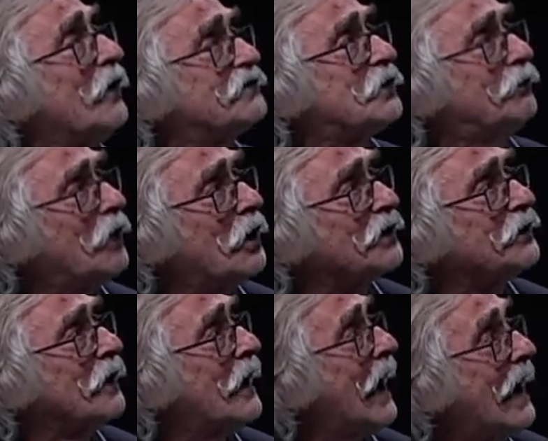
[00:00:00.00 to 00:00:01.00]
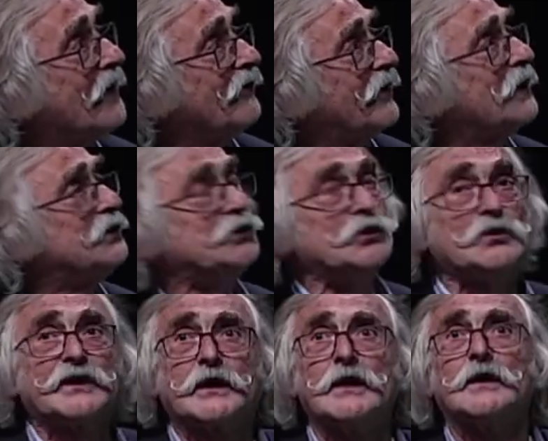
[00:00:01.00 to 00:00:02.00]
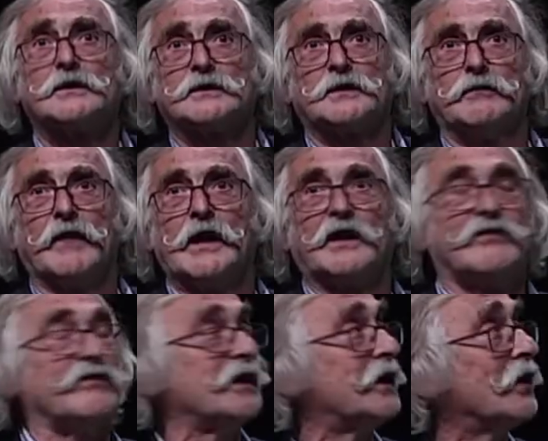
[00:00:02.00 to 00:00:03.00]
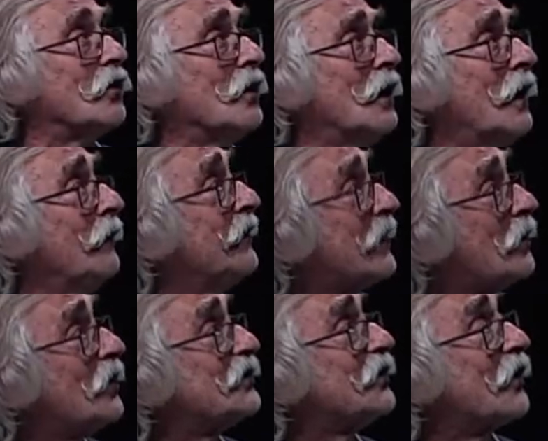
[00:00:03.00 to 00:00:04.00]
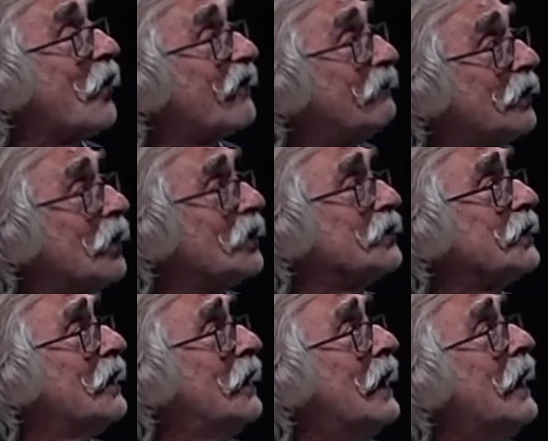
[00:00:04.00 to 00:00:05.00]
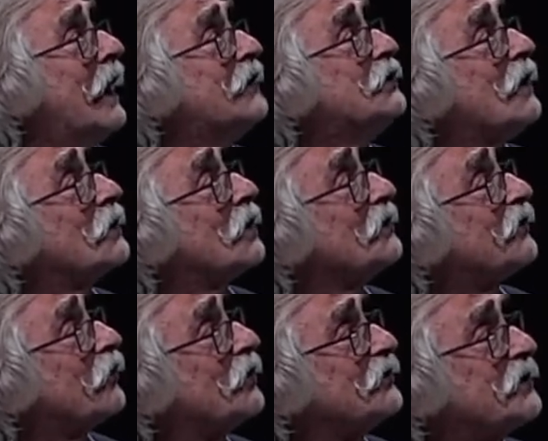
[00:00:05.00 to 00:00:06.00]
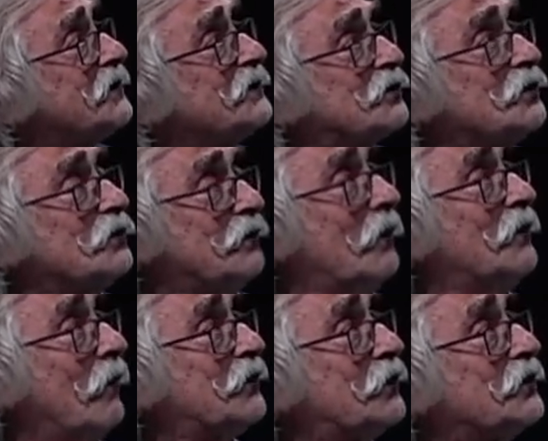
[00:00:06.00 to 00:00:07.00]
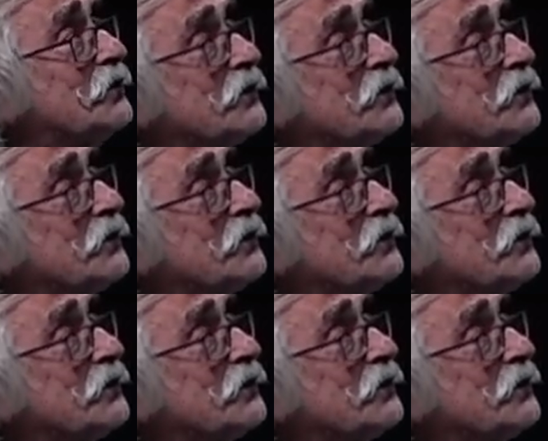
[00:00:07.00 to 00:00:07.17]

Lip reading: blood, and then you can't make video because you have blood. And you are confronted to the